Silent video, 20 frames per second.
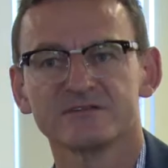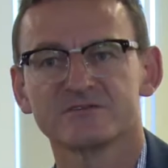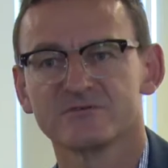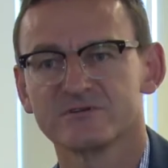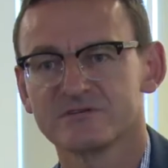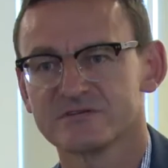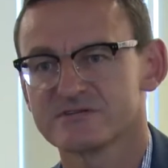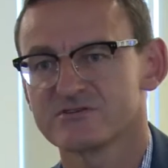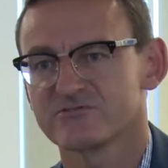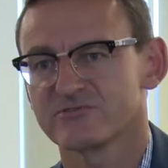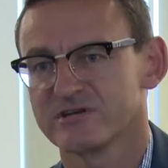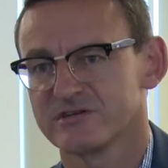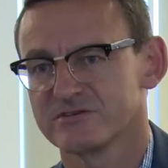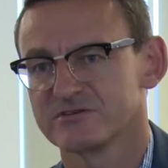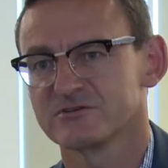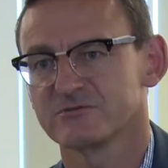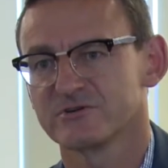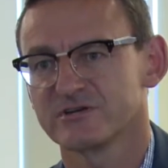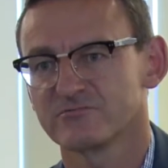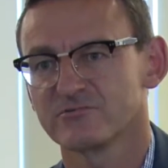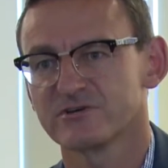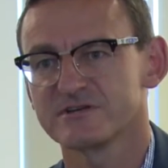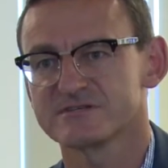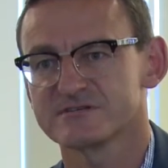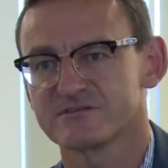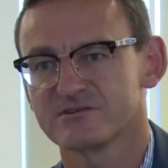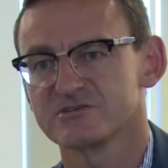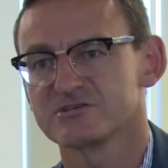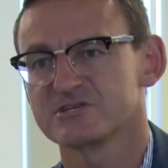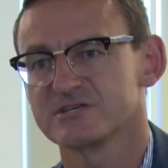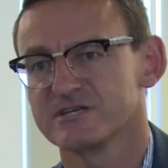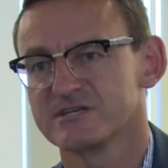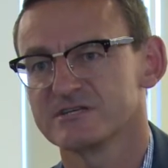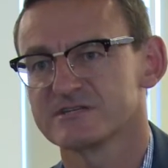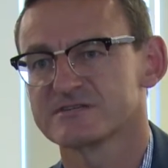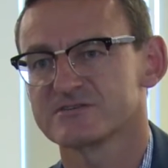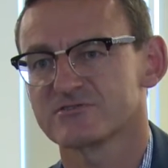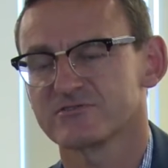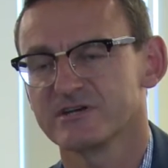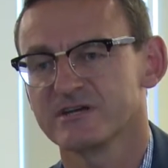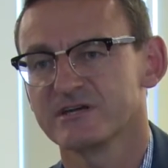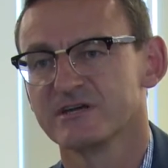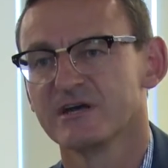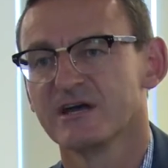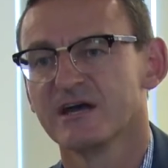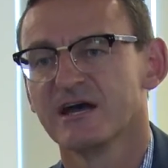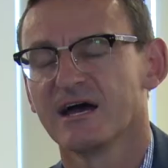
into industry and doing research in industry?